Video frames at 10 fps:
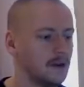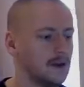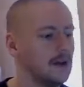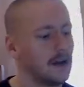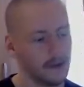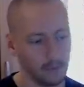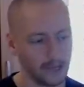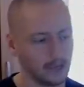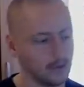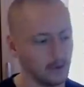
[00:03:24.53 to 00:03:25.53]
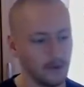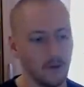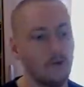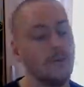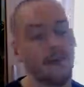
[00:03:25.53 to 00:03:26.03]
And then we can do
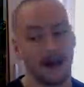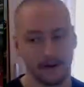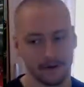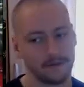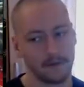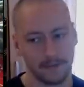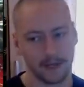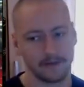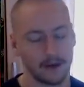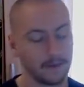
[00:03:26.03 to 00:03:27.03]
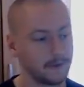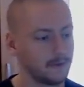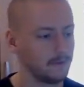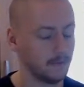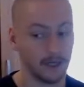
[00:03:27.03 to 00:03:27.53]
all manner of dumb
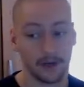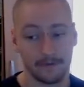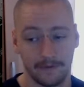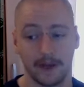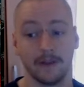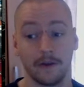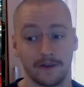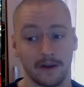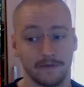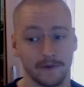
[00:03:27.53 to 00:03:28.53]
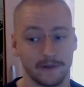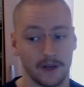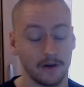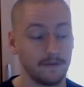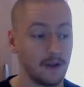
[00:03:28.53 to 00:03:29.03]
mix-ups. You know, figure those out for
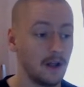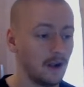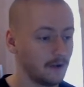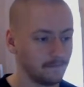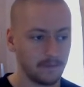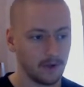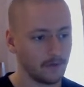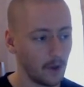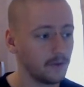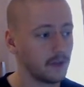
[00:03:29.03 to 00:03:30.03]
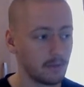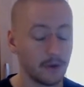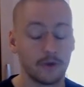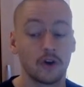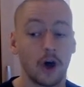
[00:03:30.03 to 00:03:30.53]
yourself. Those are the
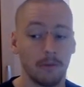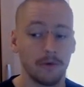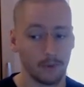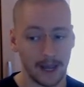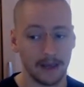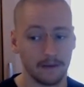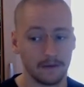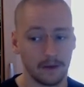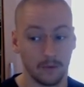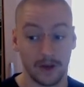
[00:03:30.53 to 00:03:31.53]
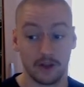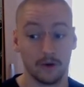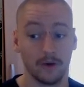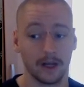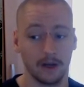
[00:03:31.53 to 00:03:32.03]
most common ways in which
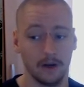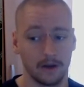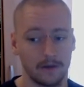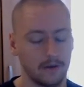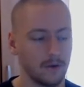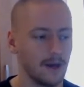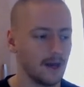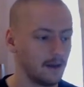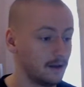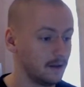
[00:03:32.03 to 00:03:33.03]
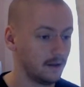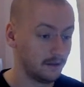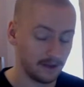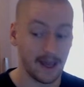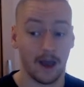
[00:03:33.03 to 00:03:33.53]
you're going to look to
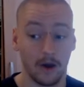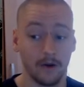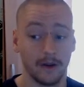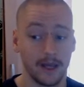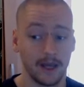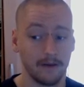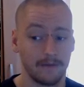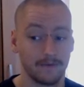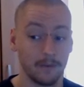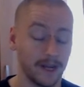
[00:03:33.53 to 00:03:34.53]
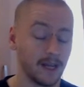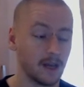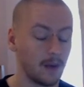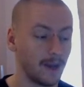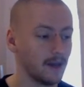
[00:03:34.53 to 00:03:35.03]
get Oki from an
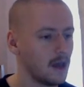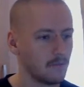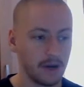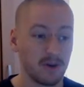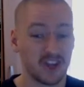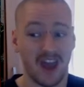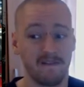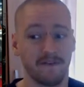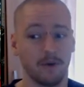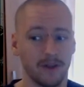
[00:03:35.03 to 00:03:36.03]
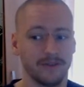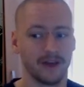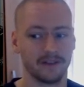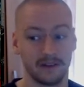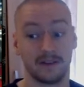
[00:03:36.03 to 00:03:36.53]
incoming. Pretty much everyone
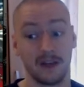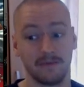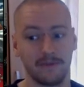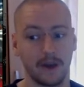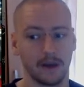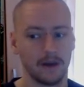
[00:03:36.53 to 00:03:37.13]
does the same thing.